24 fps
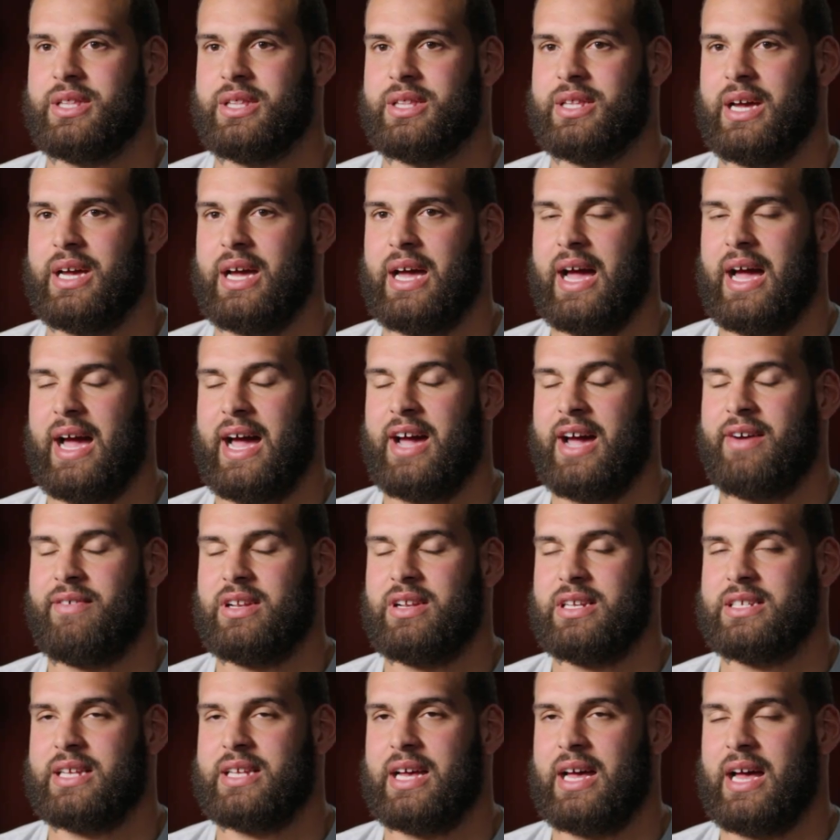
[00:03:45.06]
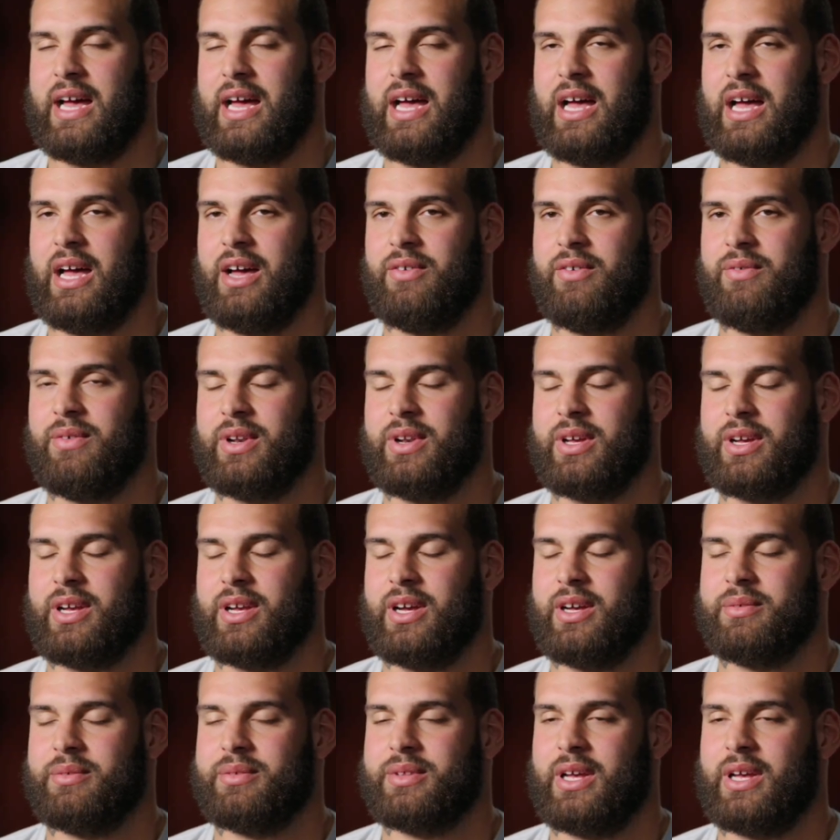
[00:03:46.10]
that athletes have when it
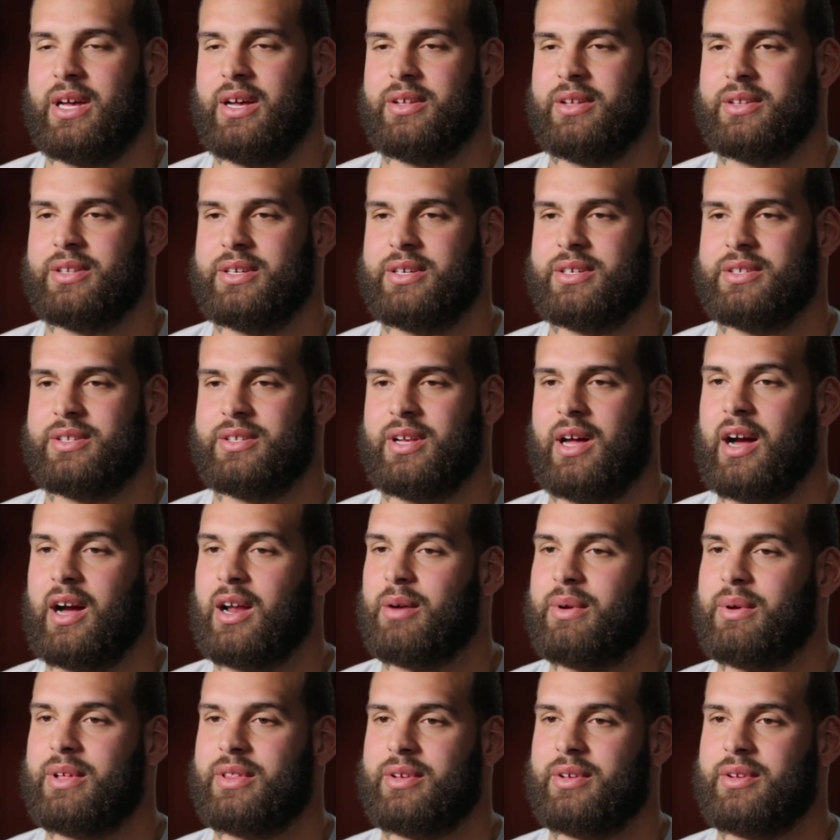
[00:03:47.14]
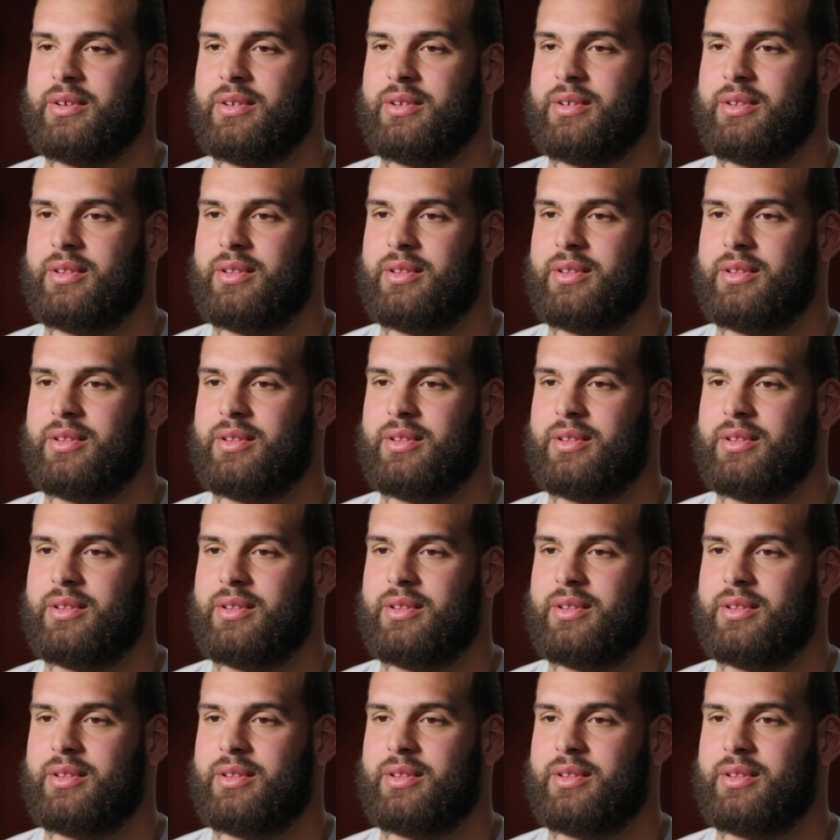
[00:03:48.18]
comes down to talking about the,